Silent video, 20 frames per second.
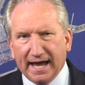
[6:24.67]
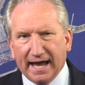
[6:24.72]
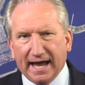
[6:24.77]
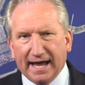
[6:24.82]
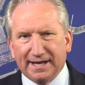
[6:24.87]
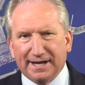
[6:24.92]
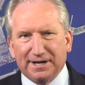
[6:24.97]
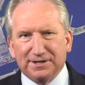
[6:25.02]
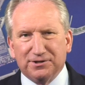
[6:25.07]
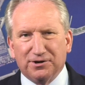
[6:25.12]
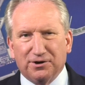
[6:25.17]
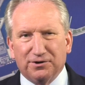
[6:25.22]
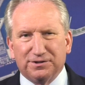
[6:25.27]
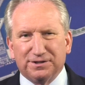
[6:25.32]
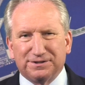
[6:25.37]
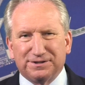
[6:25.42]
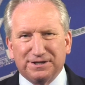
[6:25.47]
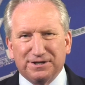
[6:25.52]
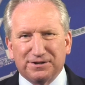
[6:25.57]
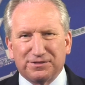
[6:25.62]
and I know
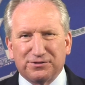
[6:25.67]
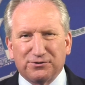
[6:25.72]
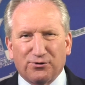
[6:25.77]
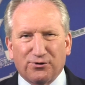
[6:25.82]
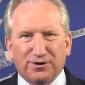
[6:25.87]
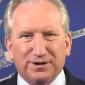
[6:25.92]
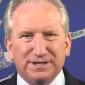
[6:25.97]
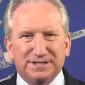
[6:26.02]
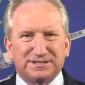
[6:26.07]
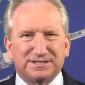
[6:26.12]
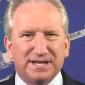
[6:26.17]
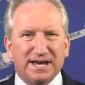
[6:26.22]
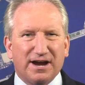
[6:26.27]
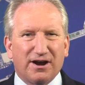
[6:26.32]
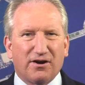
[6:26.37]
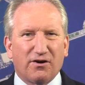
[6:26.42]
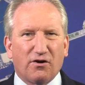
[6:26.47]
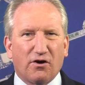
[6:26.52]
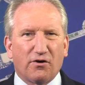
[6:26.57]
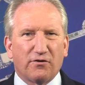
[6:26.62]
that the authorities
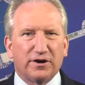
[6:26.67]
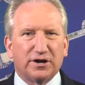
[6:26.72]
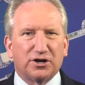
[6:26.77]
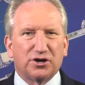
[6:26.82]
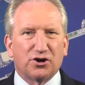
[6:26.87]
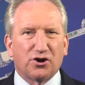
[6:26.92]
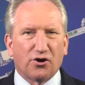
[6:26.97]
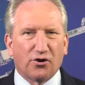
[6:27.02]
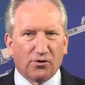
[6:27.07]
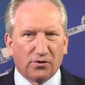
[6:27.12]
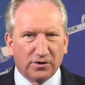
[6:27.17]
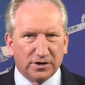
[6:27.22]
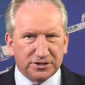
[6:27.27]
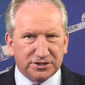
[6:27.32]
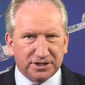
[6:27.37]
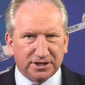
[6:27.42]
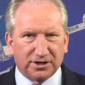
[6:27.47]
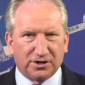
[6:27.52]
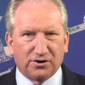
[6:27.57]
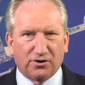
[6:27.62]
there are
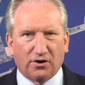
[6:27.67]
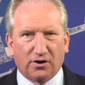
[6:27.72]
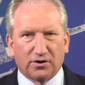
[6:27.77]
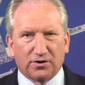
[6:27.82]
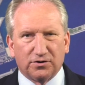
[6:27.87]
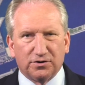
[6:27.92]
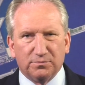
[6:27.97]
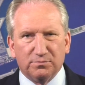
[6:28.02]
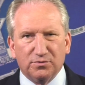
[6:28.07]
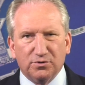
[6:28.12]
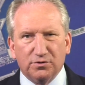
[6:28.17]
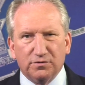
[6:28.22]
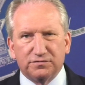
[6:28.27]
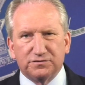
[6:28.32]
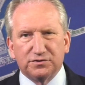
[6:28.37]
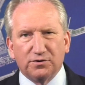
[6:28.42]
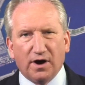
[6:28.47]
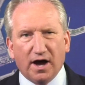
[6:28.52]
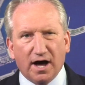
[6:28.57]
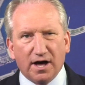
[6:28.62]
encouraging cargo to
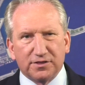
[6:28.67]
move to